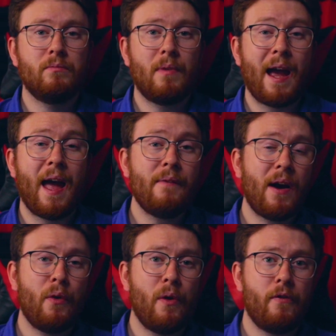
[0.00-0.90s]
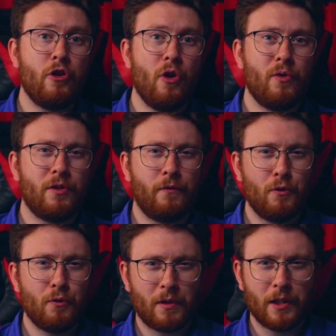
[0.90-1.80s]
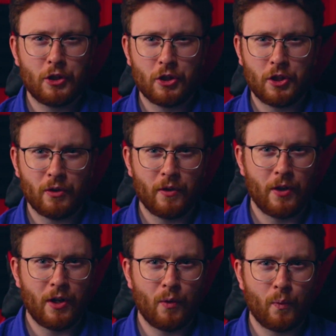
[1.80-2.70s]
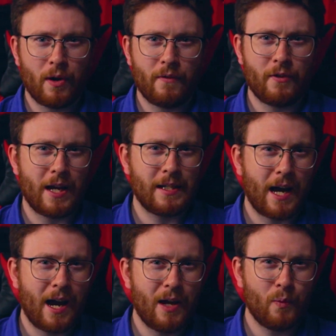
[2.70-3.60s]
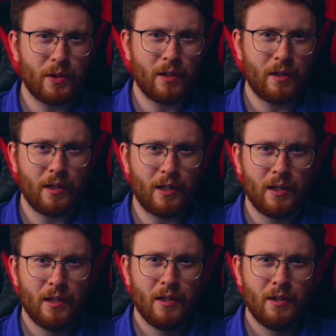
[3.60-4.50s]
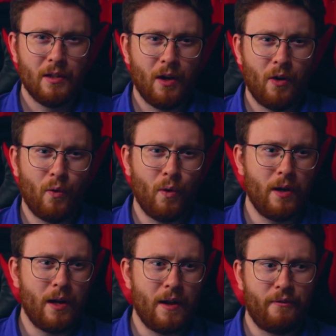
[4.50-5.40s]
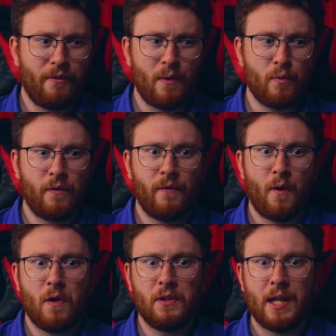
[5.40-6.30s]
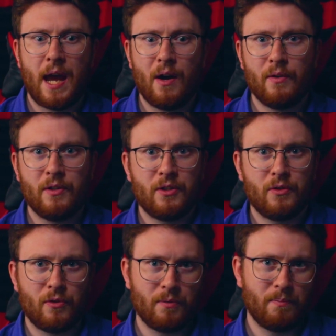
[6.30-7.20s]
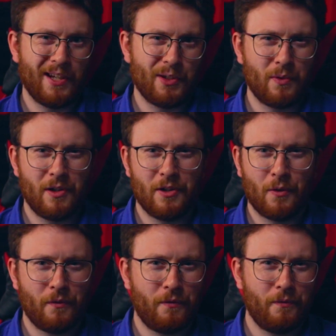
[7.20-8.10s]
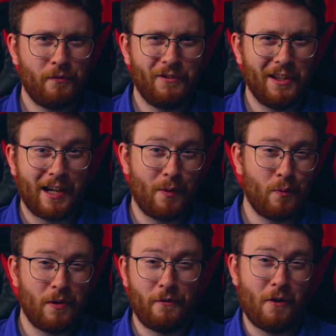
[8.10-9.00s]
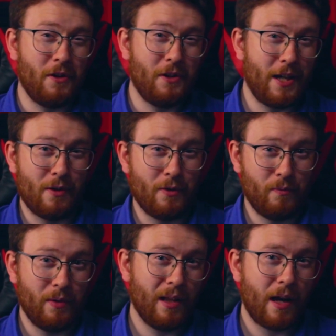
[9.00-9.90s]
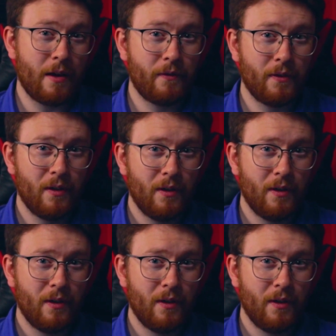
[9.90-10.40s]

I have, however, noticed a few glitches here and there wherever I die weirdly, or if I would fall down a certain place where I don't feel like I would have fallen down in real life.